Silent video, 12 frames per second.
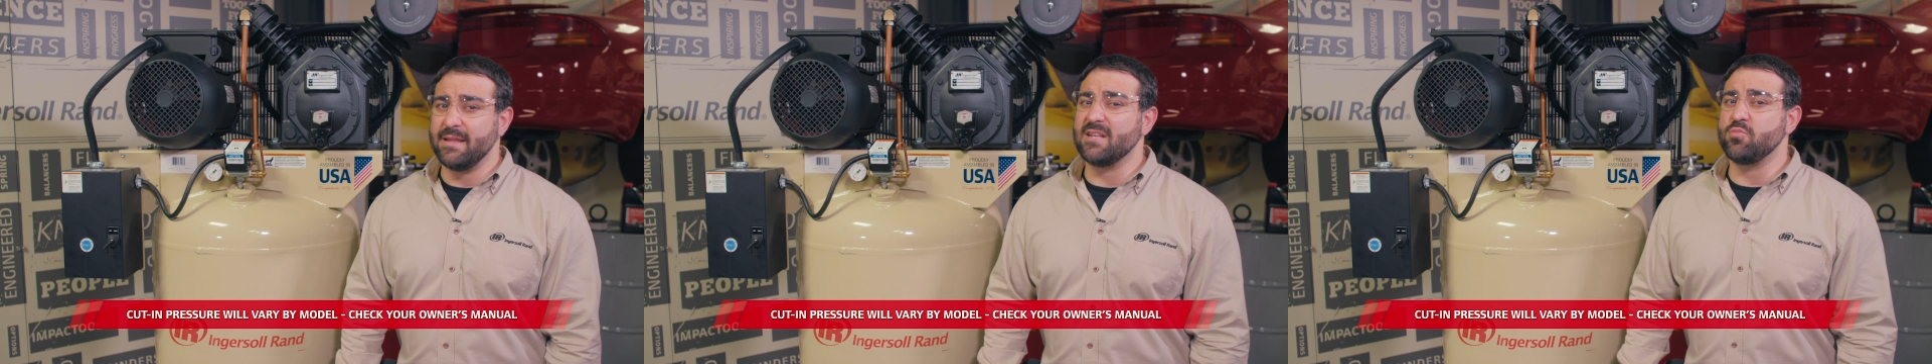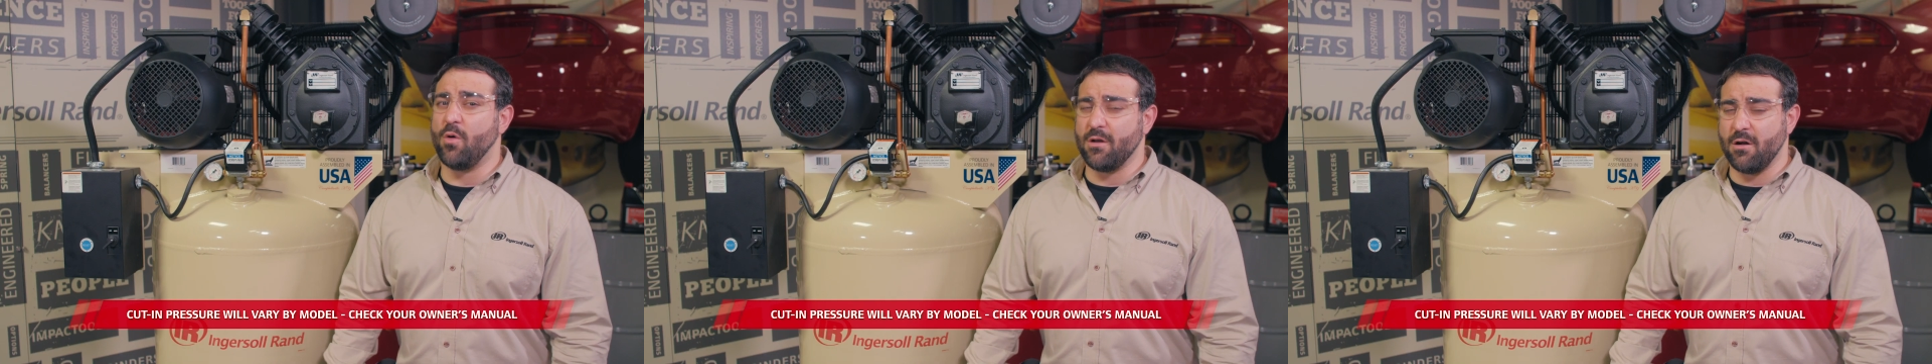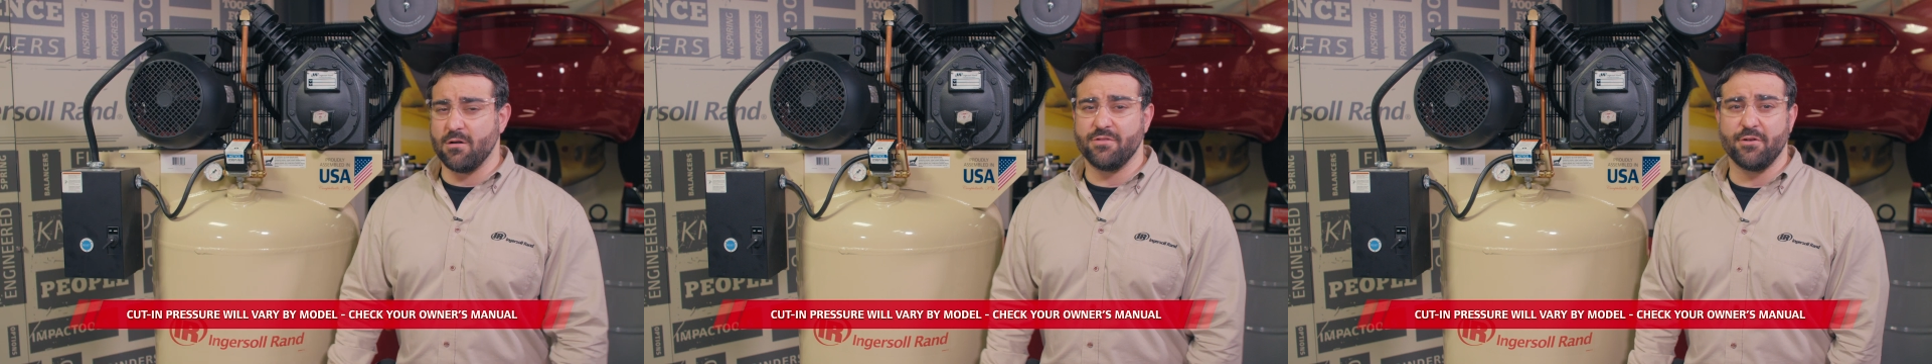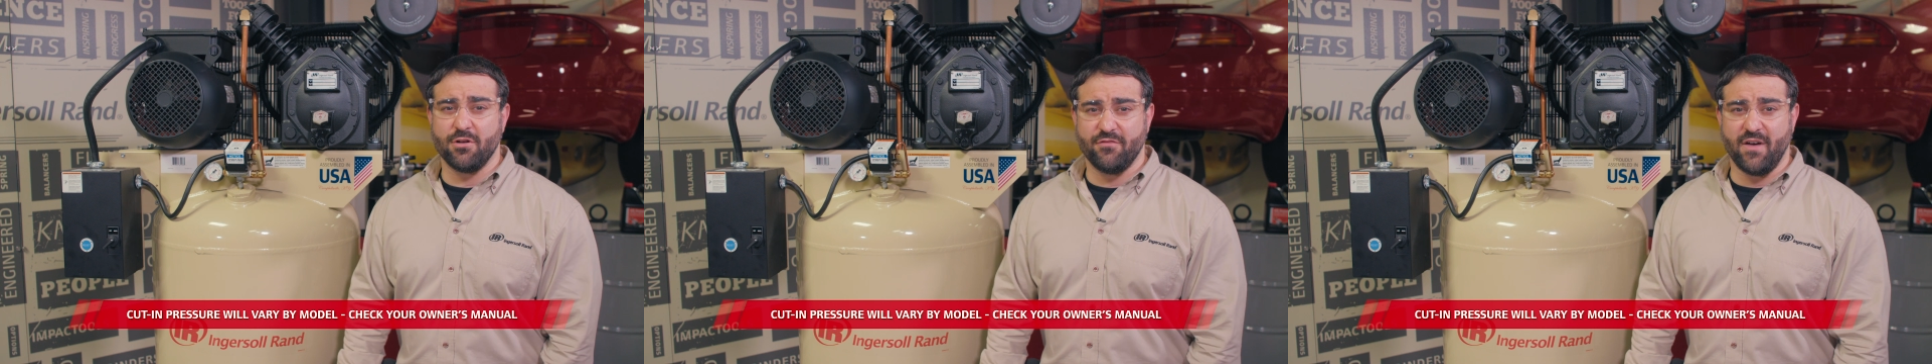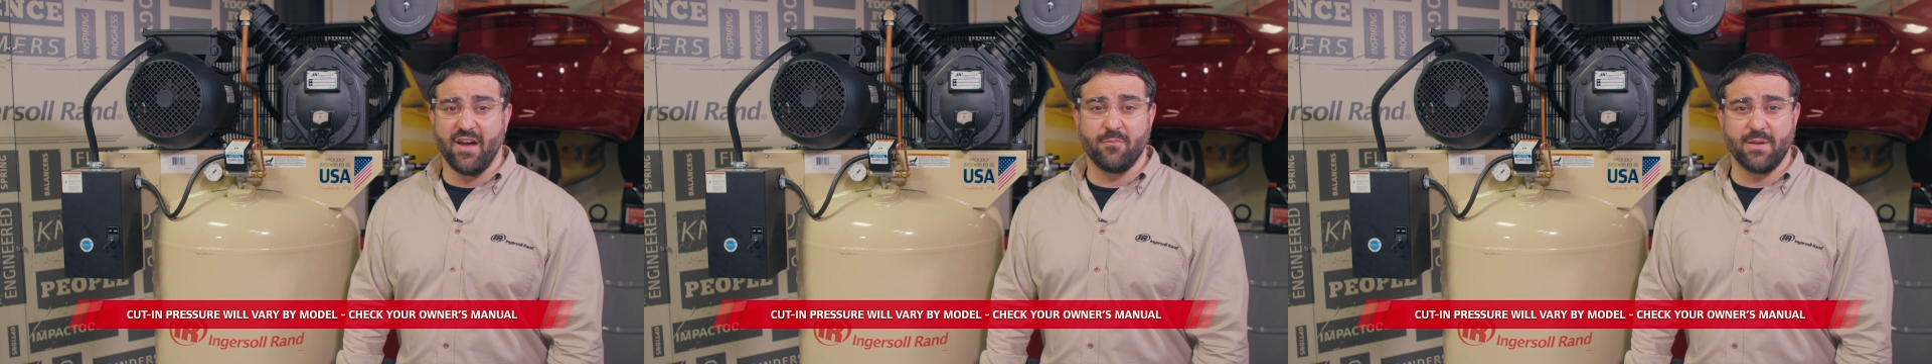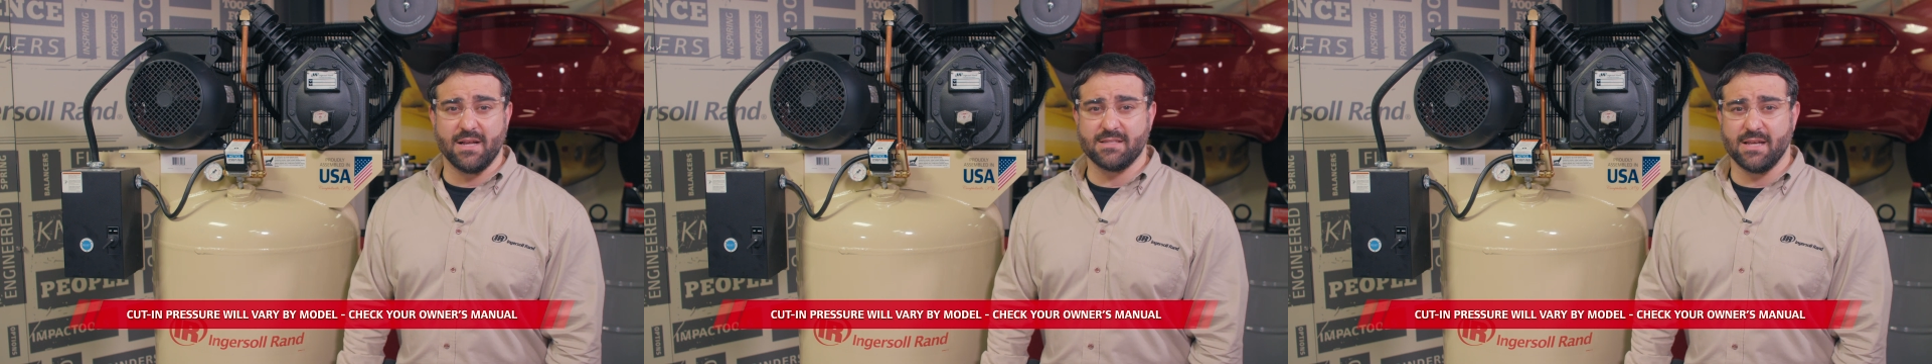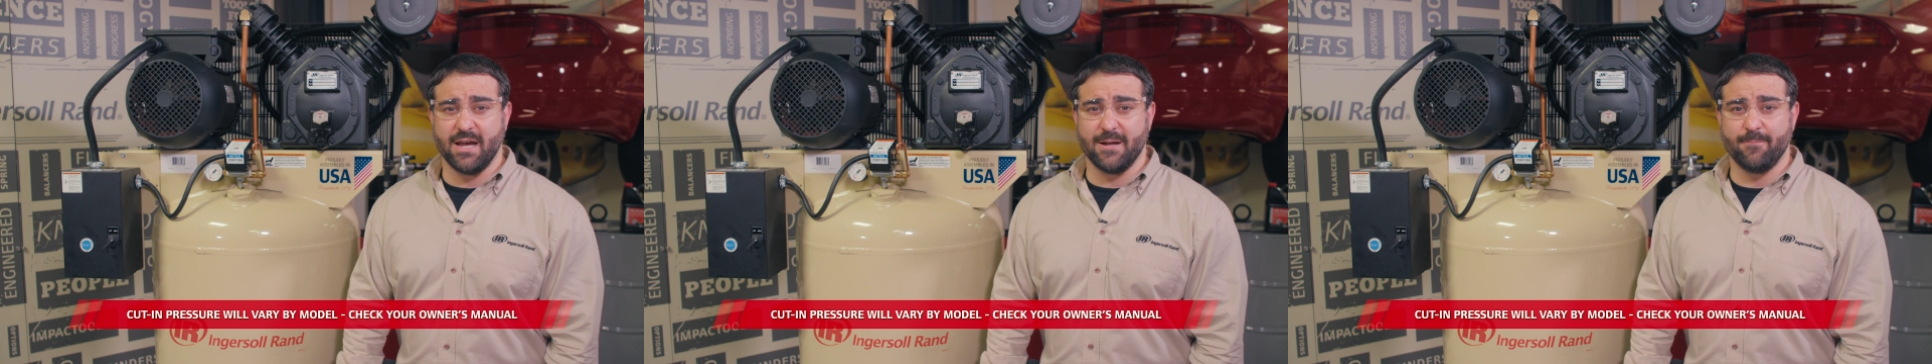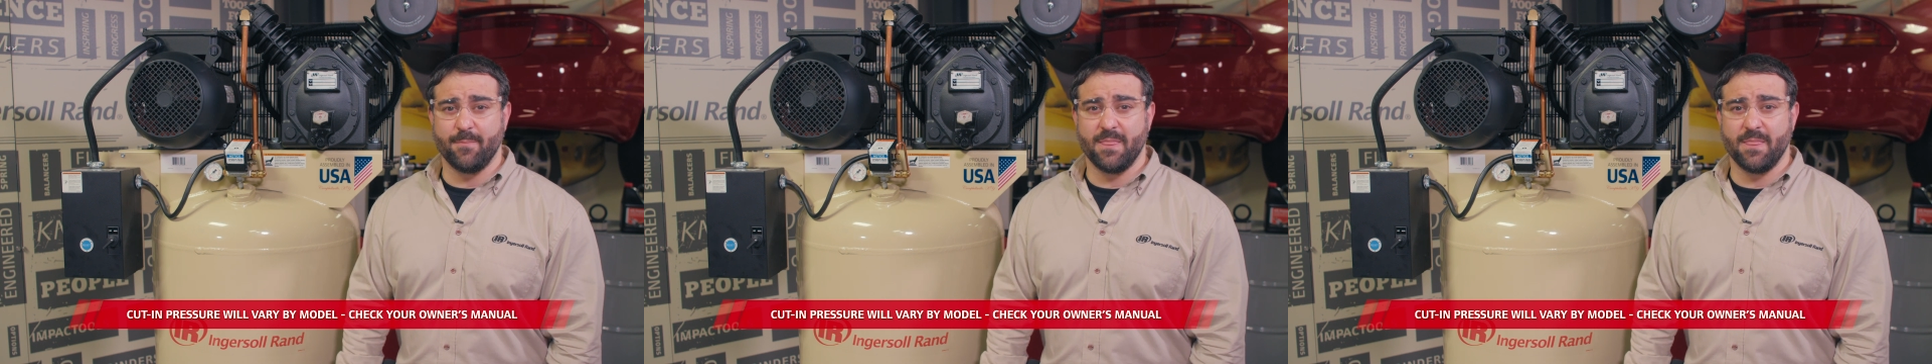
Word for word: That's 135 psi.